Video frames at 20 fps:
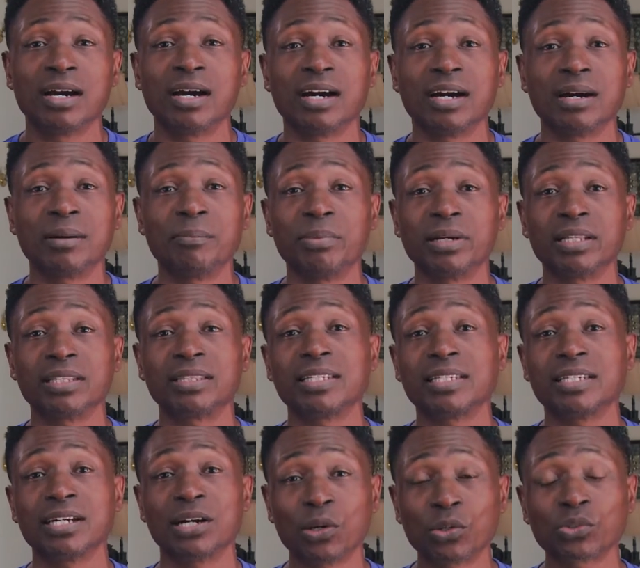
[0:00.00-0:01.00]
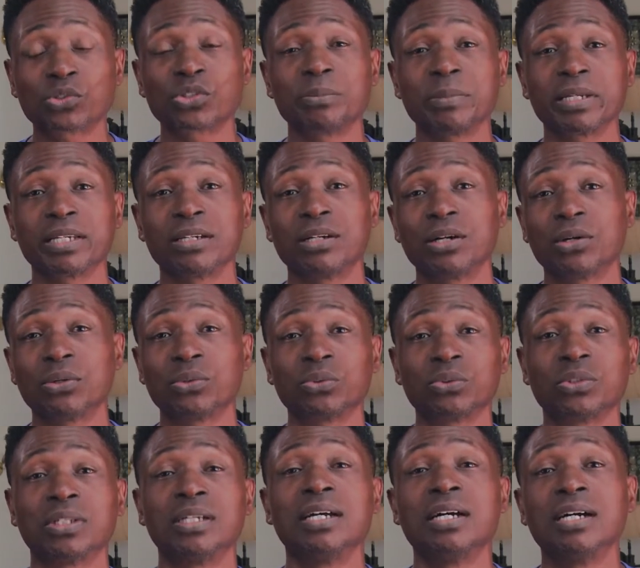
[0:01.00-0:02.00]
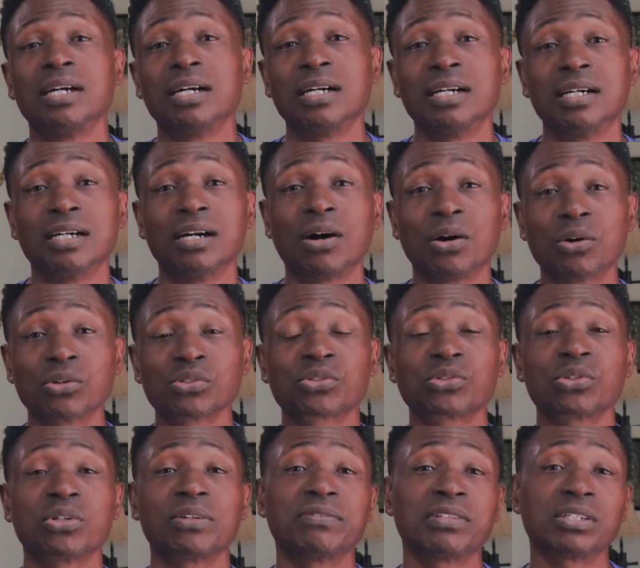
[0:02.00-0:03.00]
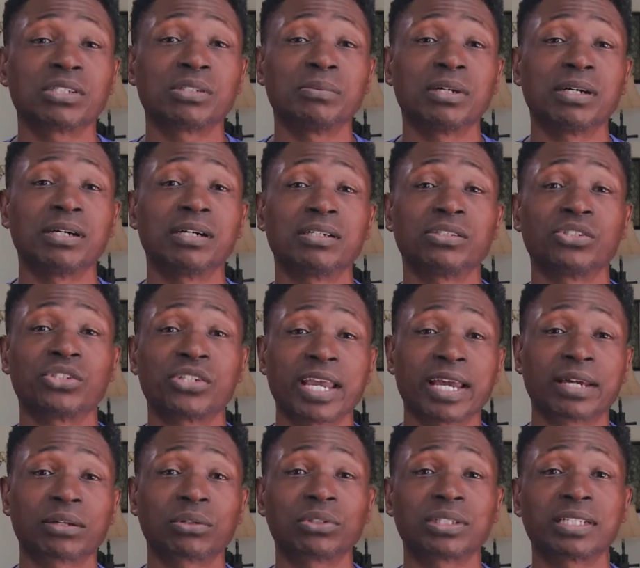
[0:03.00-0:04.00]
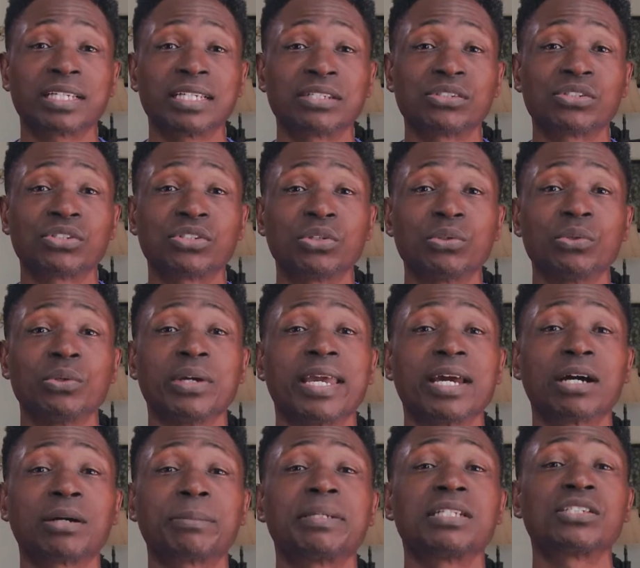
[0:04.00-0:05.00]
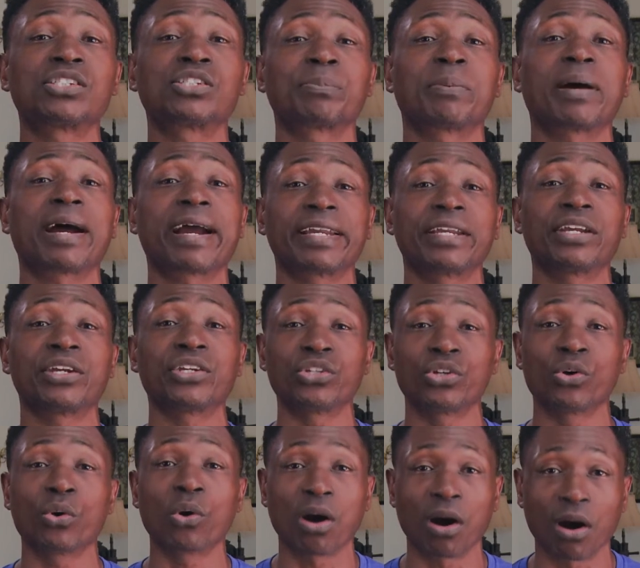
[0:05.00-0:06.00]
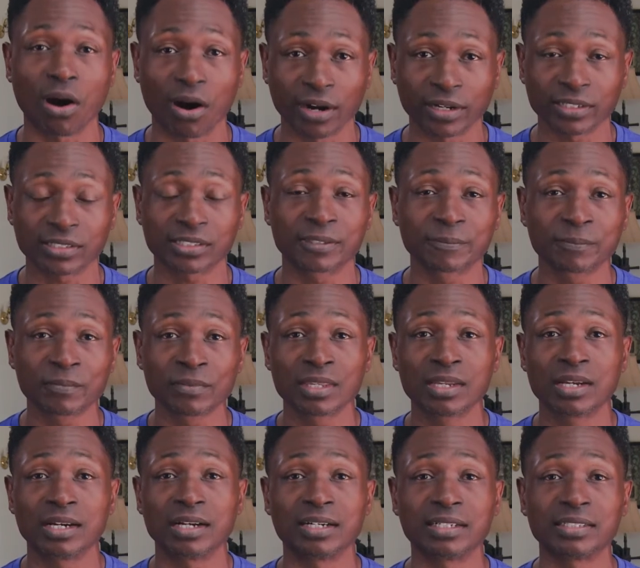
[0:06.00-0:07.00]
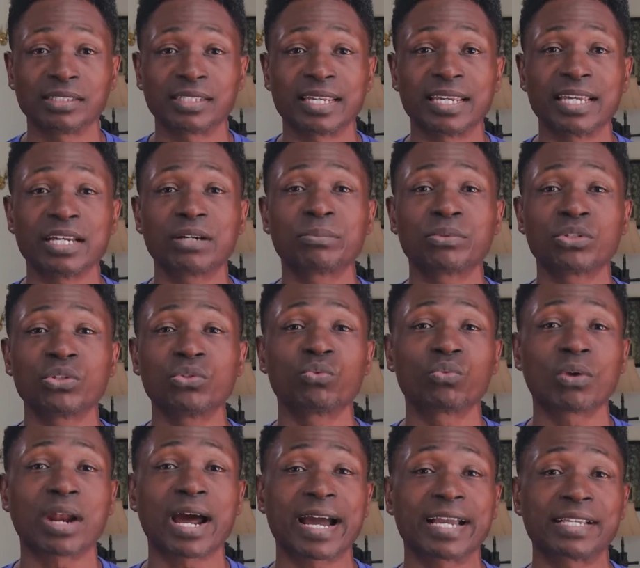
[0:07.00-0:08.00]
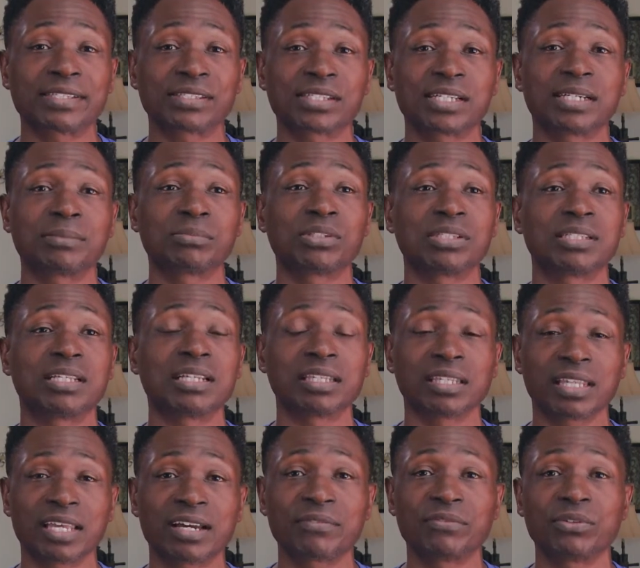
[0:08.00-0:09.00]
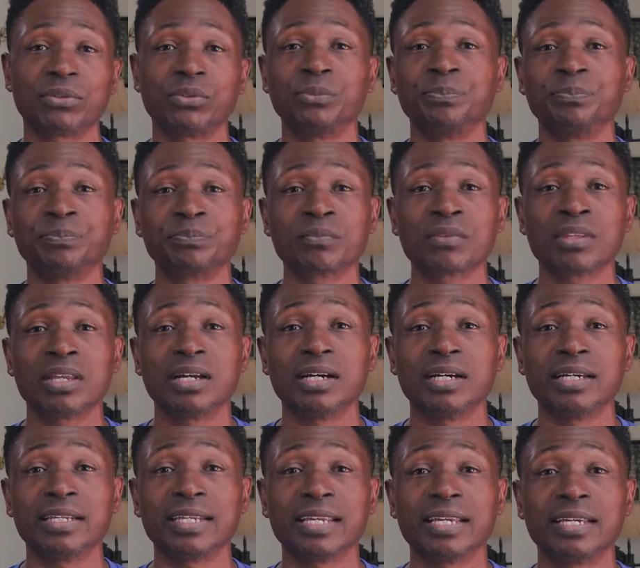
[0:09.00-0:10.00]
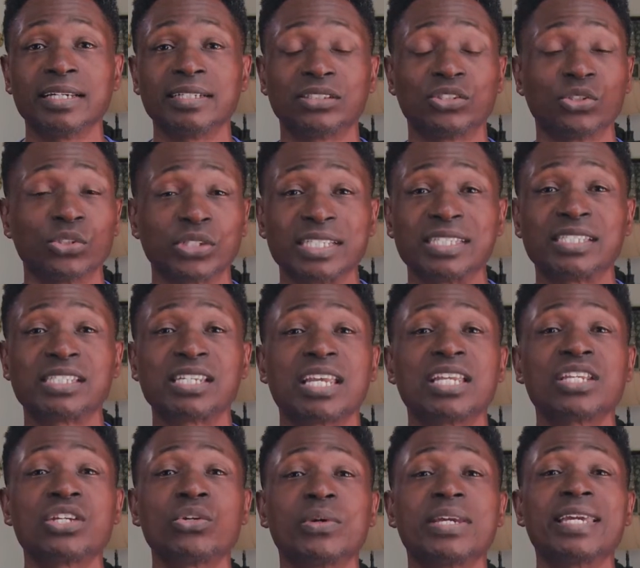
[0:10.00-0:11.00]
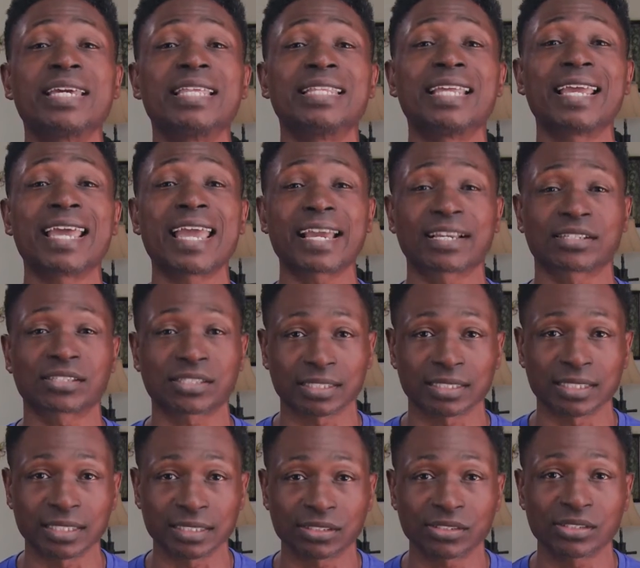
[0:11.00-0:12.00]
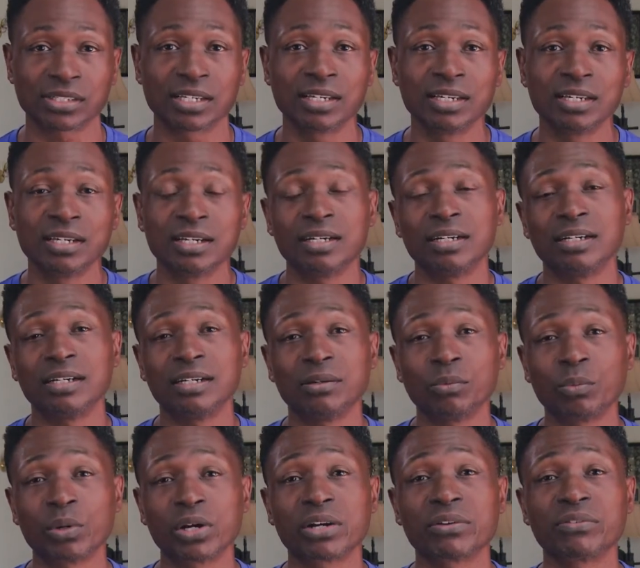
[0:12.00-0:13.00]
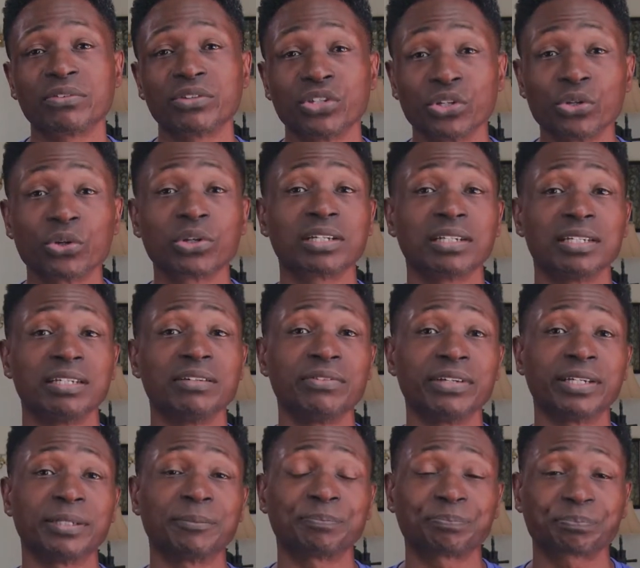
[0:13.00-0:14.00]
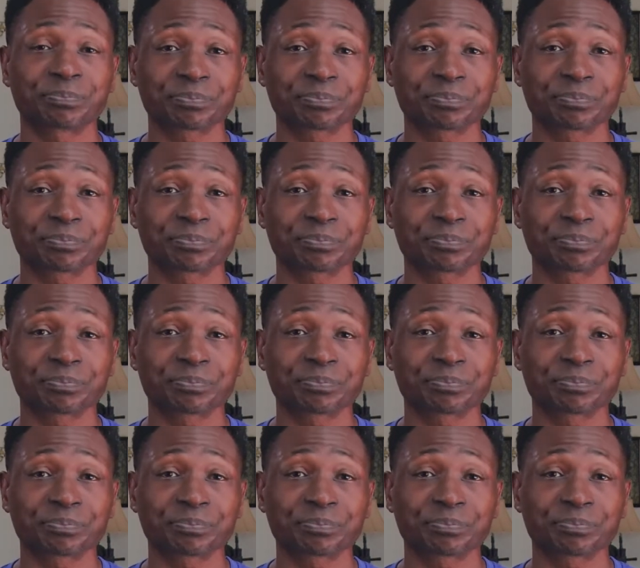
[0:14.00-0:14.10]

Uh, but the ultimate goal uh, also of this uh, channel is to help inspire your hearts, uh, to help you rise up to the level uh, and uh, to continue in excellence wherever you're living